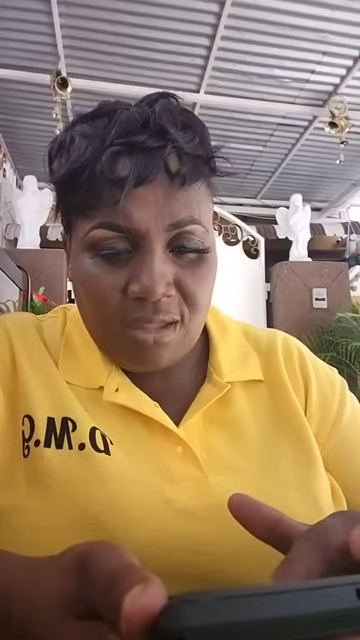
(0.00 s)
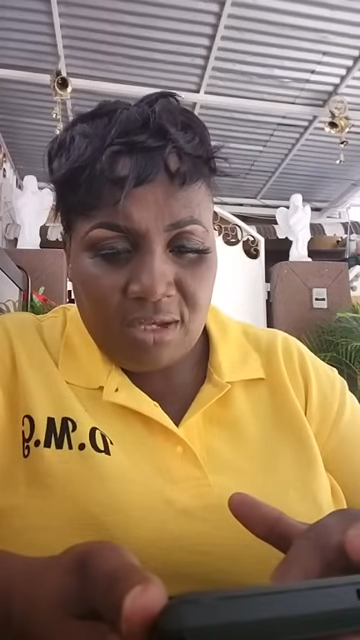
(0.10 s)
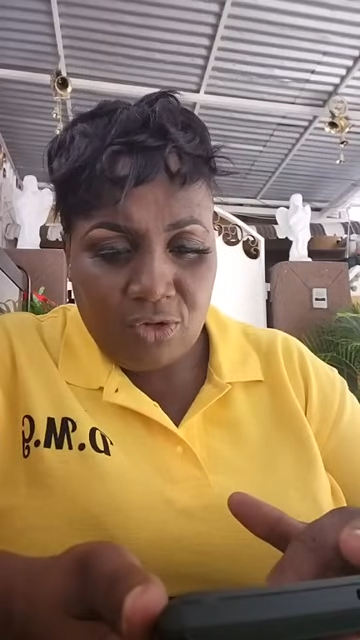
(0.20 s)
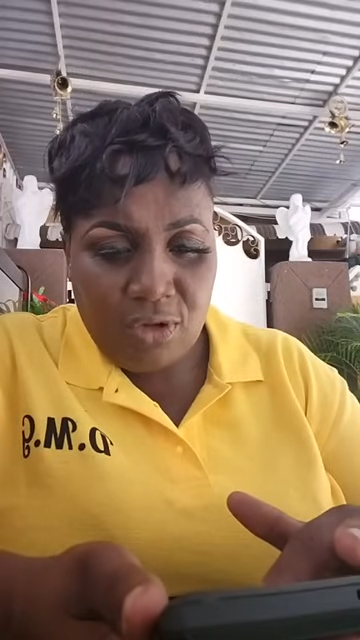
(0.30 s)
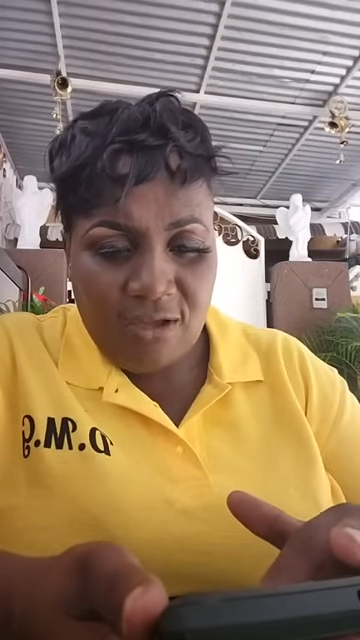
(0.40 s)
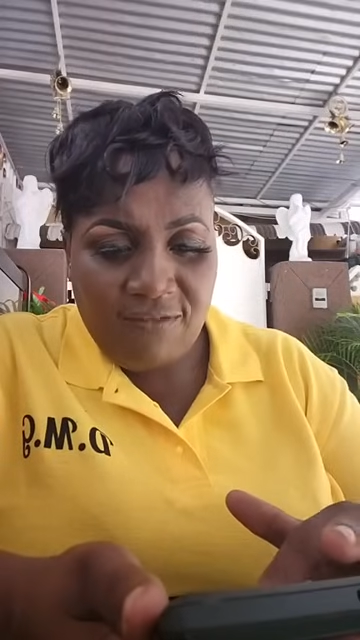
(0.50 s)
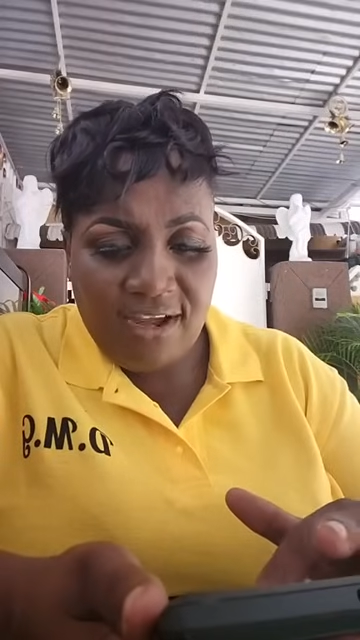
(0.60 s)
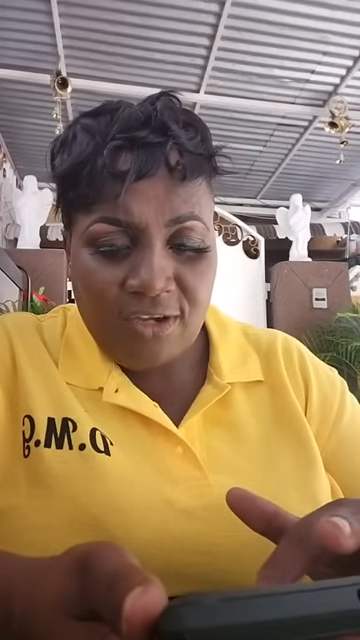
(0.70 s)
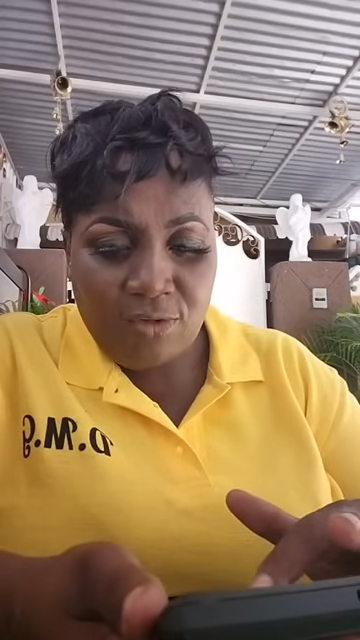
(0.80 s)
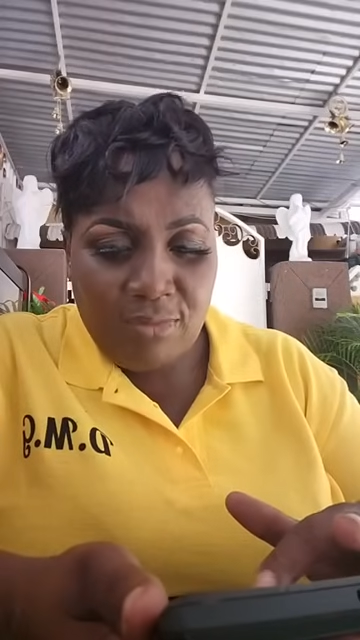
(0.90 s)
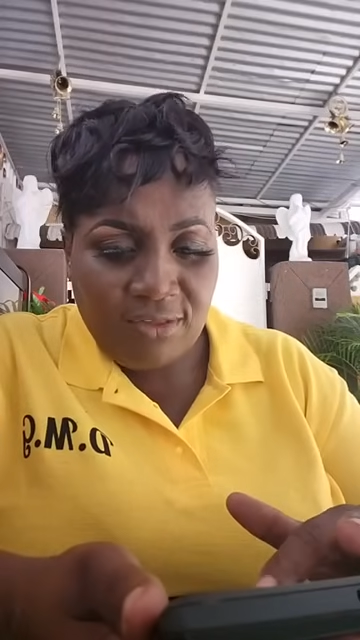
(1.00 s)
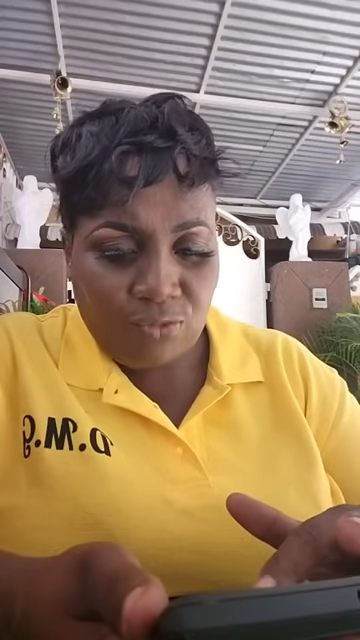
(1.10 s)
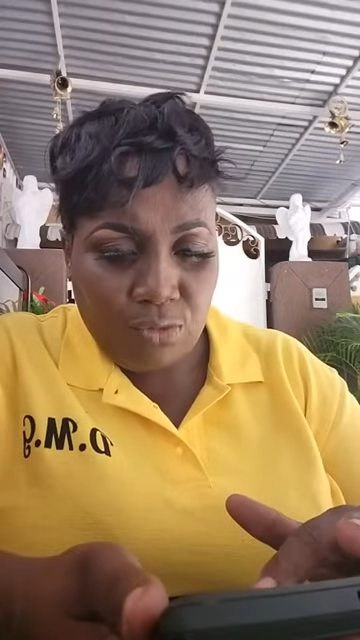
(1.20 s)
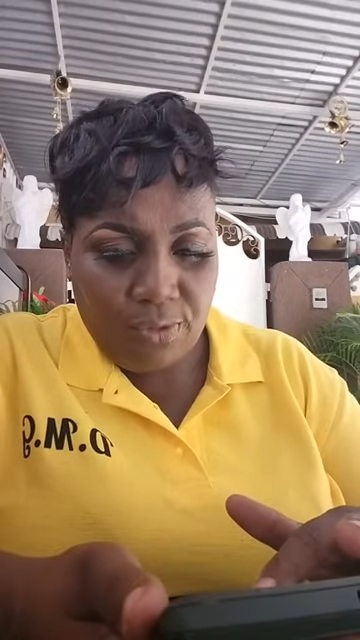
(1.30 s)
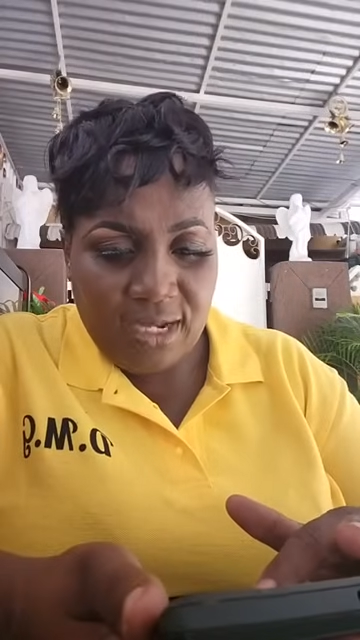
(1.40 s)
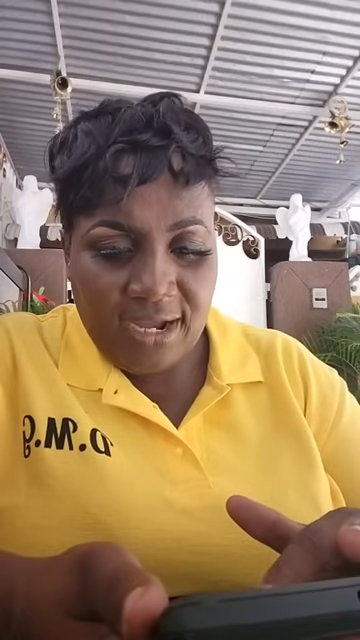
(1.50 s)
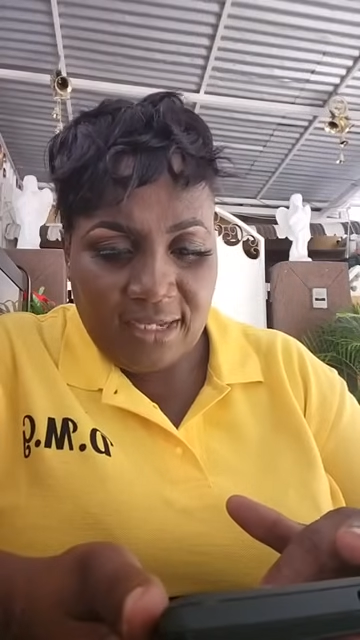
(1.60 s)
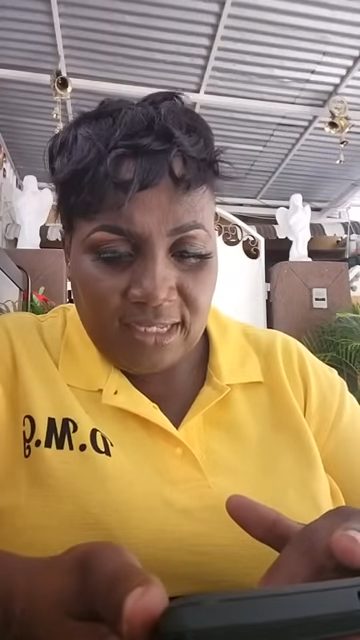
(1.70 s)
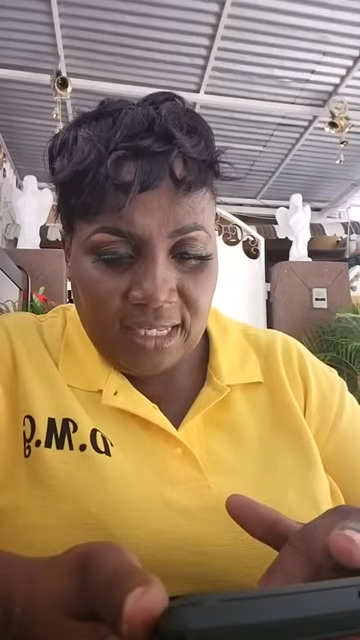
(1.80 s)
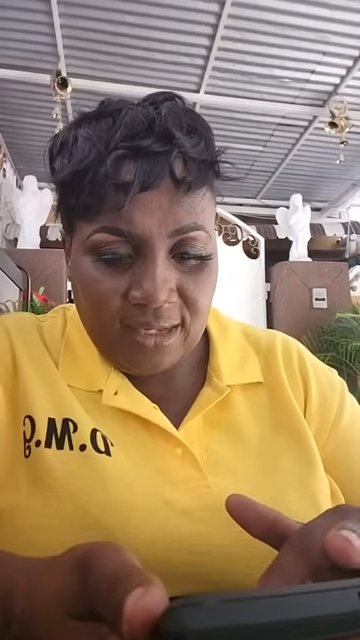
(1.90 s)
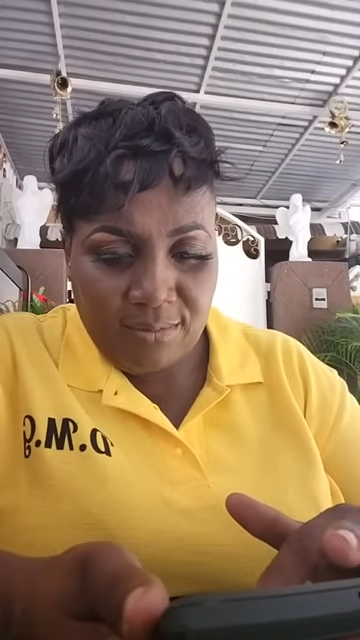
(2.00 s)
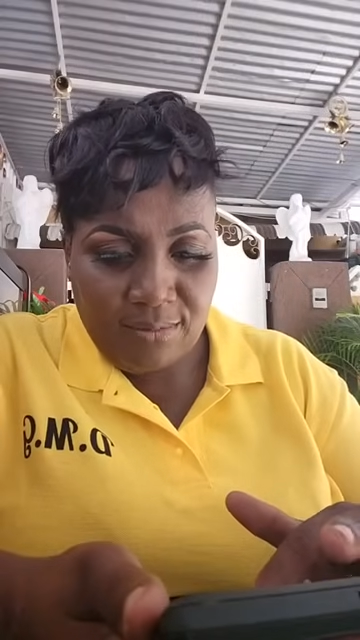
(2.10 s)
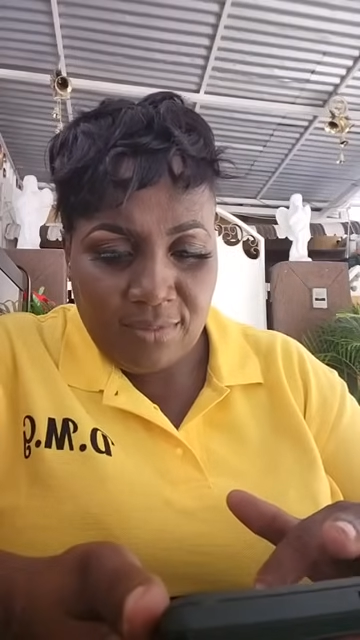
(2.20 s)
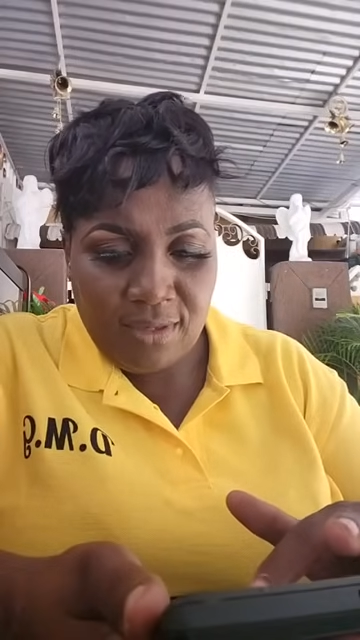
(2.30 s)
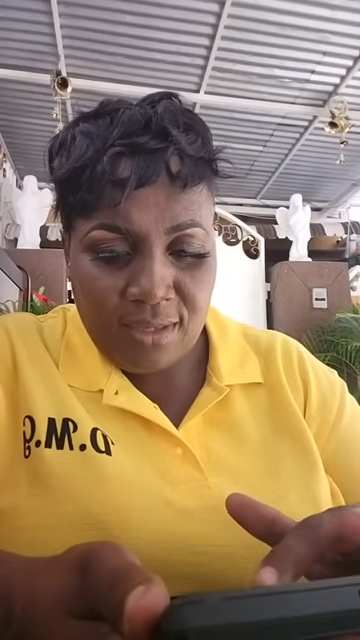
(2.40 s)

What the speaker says: I don't have our number stored our name.